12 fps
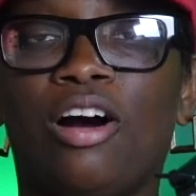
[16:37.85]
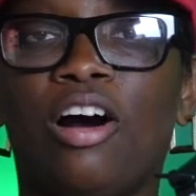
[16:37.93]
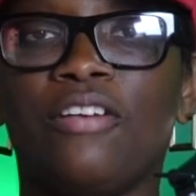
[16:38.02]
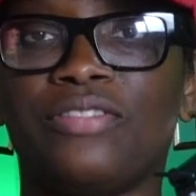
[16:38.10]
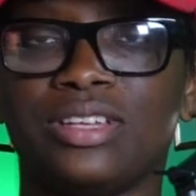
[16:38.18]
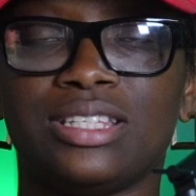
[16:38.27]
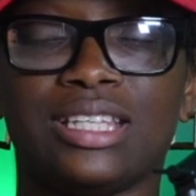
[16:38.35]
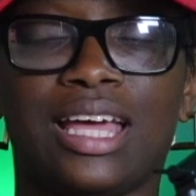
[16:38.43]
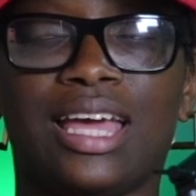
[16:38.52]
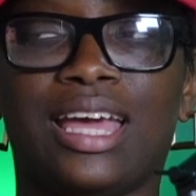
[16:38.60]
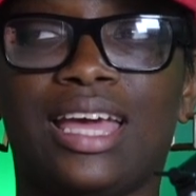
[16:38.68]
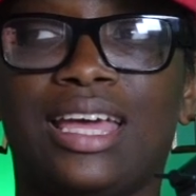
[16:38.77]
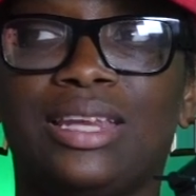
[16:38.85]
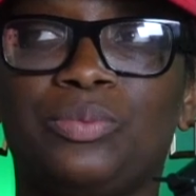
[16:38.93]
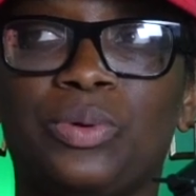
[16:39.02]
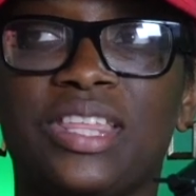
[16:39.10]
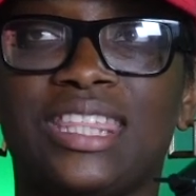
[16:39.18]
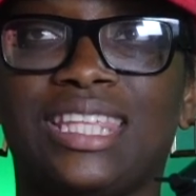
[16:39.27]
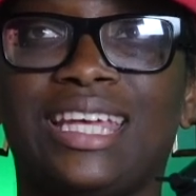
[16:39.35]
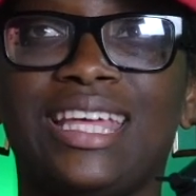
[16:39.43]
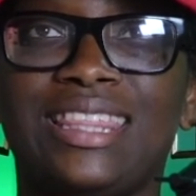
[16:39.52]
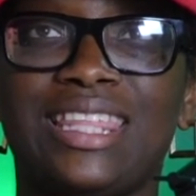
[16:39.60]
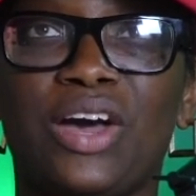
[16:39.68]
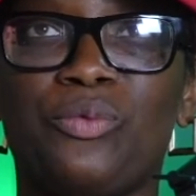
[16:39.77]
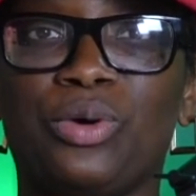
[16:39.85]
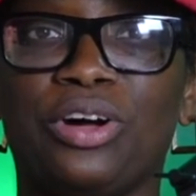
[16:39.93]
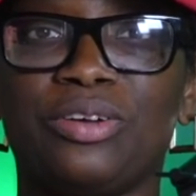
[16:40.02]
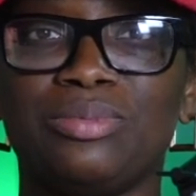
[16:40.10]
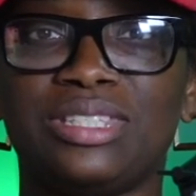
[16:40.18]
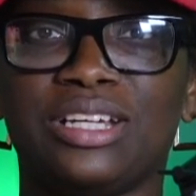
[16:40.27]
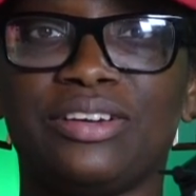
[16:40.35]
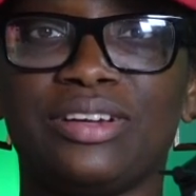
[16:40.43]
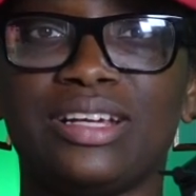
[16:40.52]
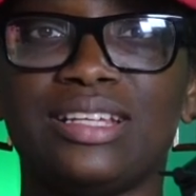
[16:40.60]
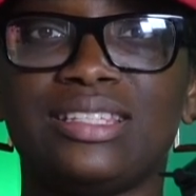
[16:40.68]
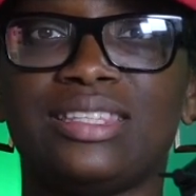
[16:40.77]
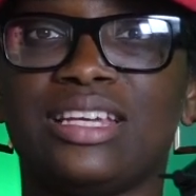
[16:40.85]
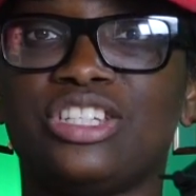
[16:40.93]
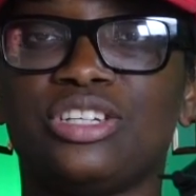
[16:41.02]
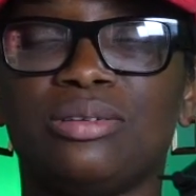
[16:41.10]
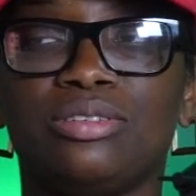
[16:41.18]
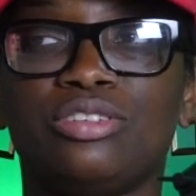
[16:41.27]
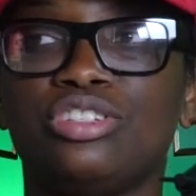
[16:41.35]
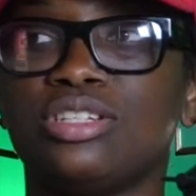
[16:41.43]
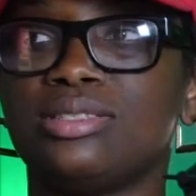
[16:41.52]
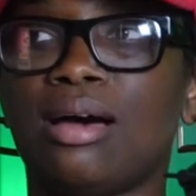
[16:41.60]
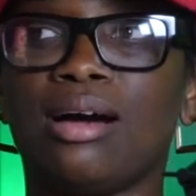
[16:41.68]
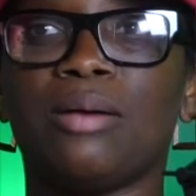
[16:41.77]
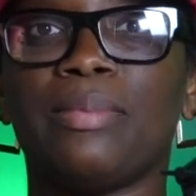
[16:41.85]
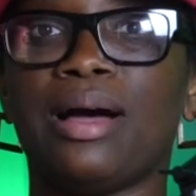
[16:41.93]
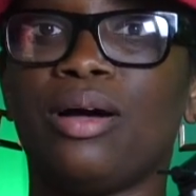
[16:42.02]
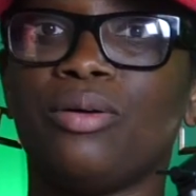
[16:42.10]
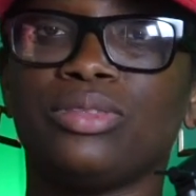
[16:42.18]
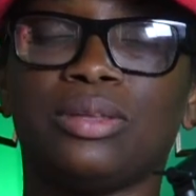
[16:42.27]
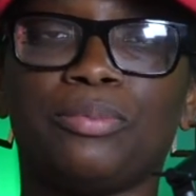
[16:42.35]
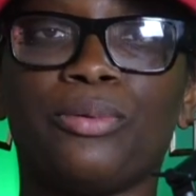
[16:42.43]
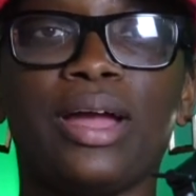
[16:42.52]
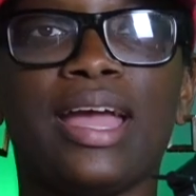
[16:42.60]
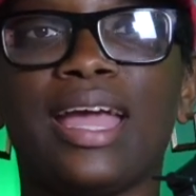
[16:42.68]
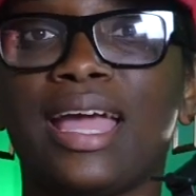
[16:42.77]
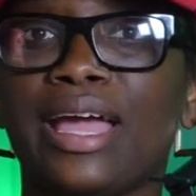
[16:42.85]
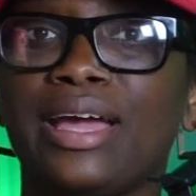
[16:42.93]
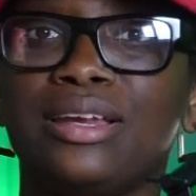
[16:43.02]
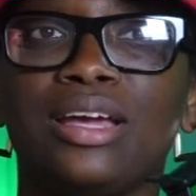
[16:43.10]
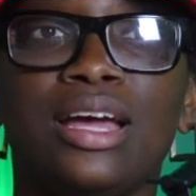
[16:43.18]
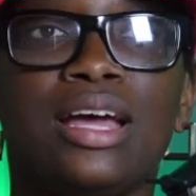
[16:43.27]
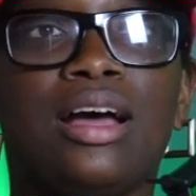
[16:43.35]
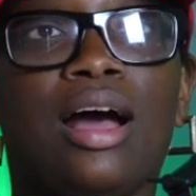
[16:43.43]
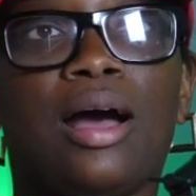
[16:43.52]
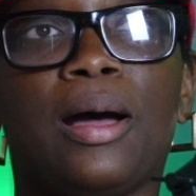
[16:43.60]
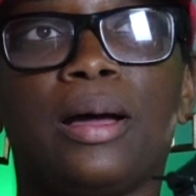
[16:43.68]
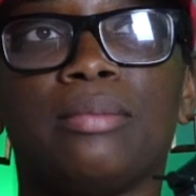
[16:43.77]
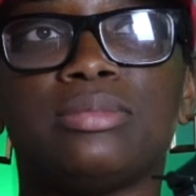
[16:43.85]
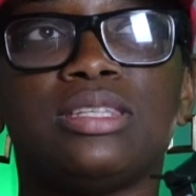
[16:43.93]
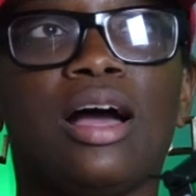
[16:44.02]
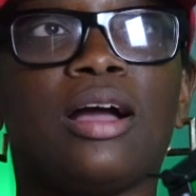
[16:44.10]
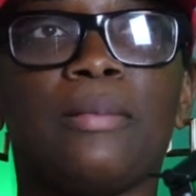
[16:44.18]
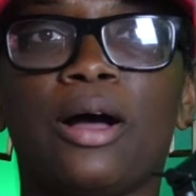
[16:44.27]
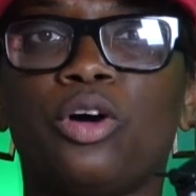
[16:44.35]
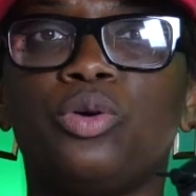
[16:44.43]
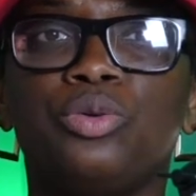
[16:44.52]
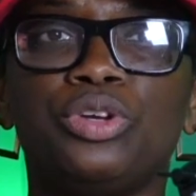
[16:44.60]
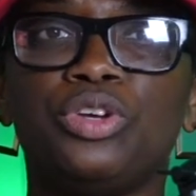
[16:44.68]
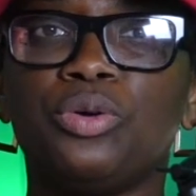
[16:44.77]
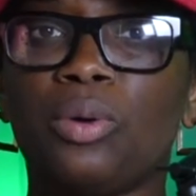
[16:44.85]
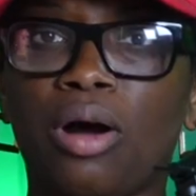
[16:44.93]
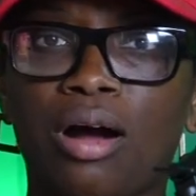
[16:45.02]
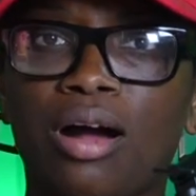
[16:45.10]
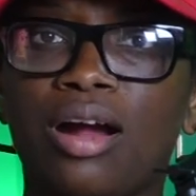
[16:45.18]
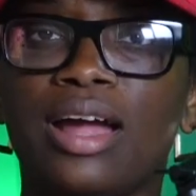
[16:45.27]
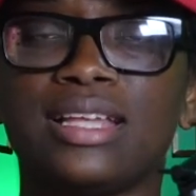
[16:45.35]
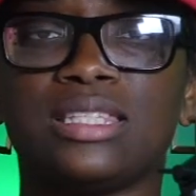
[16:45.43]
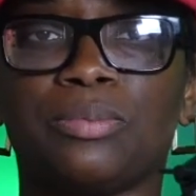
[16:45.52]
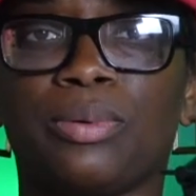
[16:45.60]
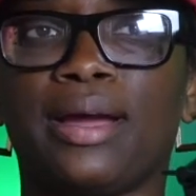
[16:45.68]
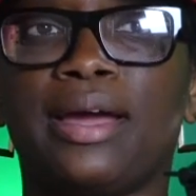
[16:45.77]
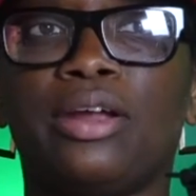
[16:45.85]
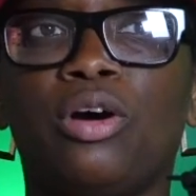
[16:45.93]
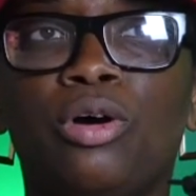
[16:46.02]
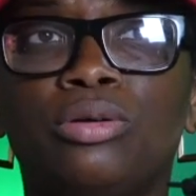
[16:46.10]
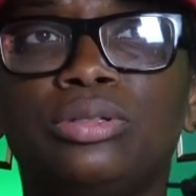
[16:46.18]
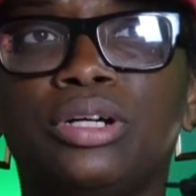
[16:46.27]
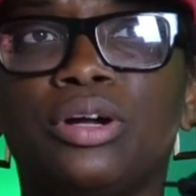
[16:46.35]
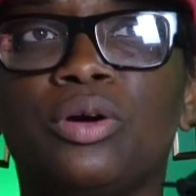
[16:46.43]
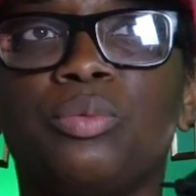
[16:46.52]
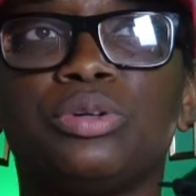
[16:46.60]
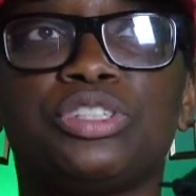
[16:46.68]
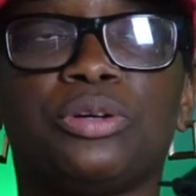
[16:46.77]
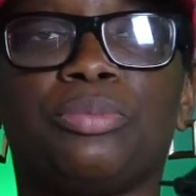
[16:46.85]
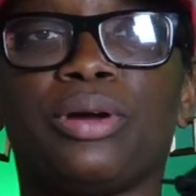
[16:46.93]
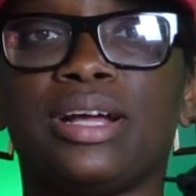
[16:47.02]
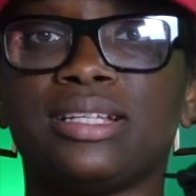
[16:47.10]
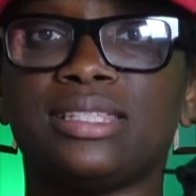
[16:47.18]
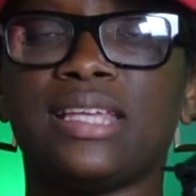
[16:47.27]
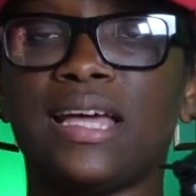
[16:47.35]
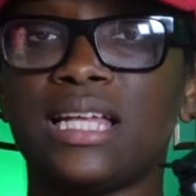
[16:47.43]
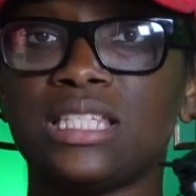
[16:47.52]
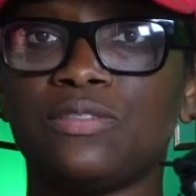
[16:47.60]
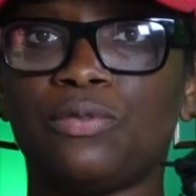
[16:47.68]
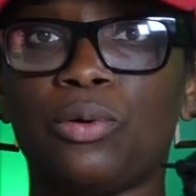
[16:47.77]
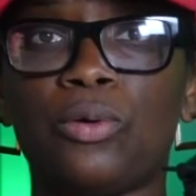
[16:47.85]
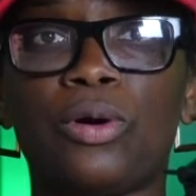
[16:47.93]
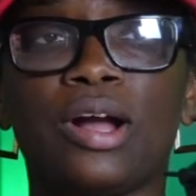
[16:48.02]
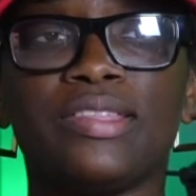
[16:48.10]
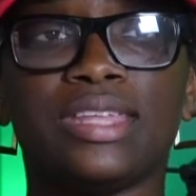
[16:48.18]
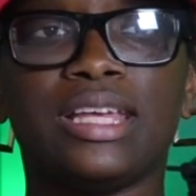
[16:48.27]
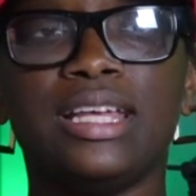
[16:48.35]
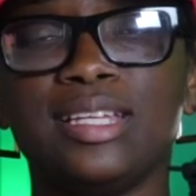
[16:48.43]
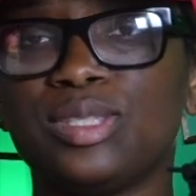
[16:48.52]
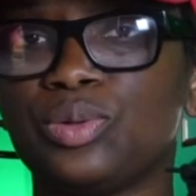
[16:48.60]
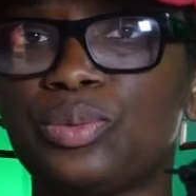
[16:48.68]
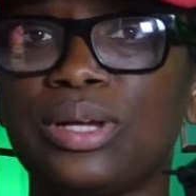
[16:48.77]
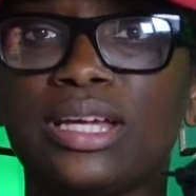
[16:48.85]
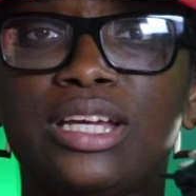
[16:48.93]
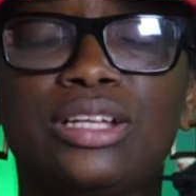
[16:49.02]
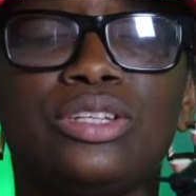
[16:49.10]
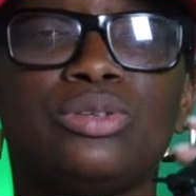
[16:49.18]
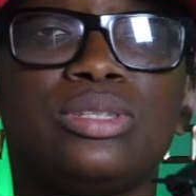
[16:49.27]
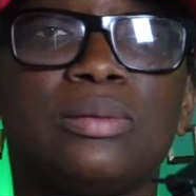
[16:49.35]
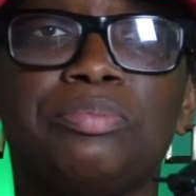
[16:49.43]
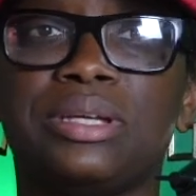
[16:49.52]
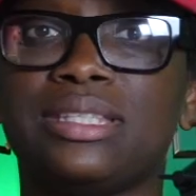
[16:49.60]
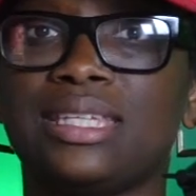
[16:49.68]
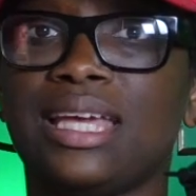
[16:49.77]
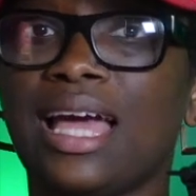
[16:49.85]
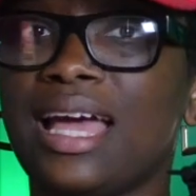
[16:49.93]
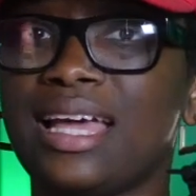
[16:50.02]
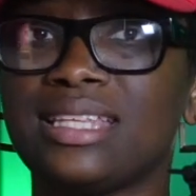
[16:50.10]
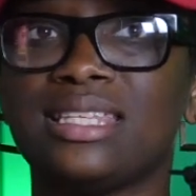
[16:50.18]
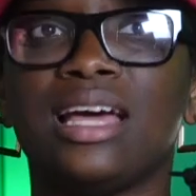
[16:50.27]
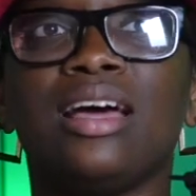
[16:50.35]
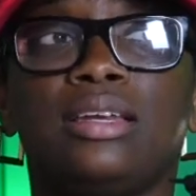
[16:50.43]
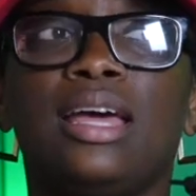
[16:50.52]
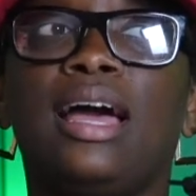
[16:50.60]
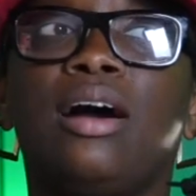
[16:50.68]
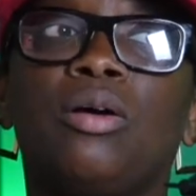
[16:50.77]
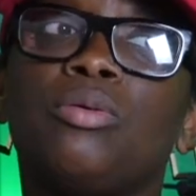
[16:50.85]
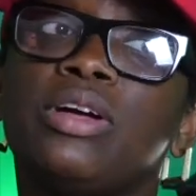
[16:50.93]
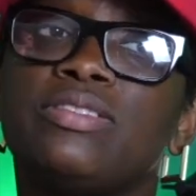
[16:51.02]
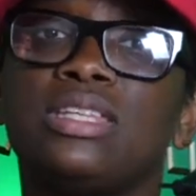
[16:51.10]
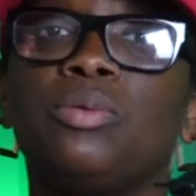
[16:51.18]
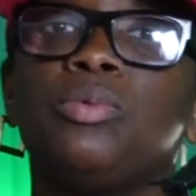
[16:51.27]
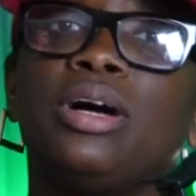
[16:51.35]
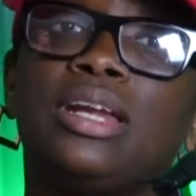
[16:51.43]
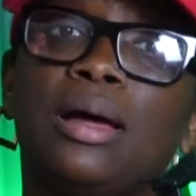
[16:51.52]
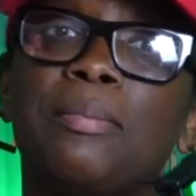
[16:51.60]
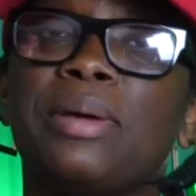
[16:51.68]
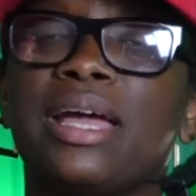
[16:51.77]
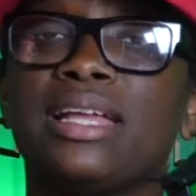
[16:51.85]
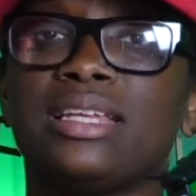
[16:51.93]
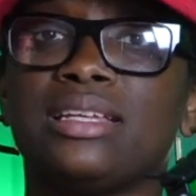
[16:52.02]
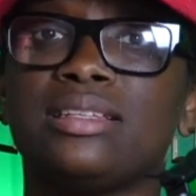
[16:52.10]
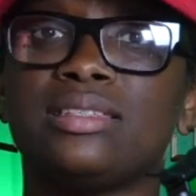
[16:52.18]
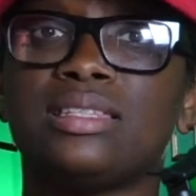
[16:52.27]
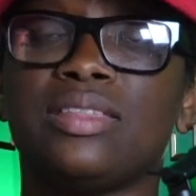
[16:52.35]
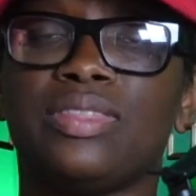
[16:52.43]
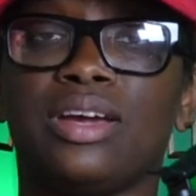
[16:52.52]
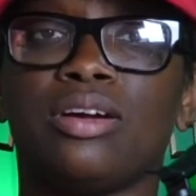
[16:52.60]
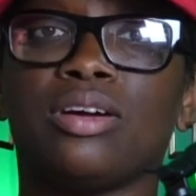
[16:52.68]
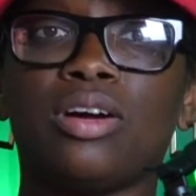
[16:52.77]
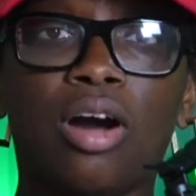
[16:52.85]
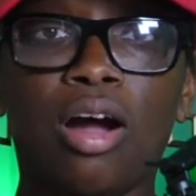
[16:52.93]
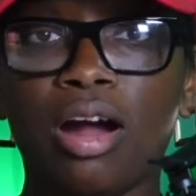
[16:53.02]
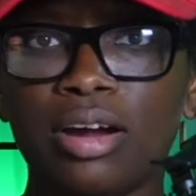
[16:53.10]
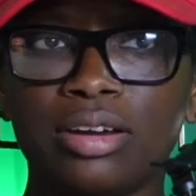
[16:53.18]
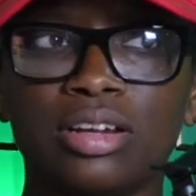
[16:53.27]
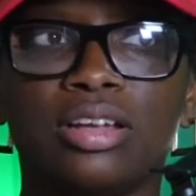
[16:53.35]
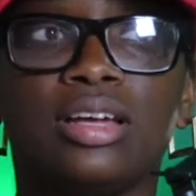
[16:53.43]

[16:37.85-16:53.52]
office and within that welcome series they should you should talk about the brand um, talk about who you are as the brand owner what your brand stands for the history do some bts now if someone abandons their cart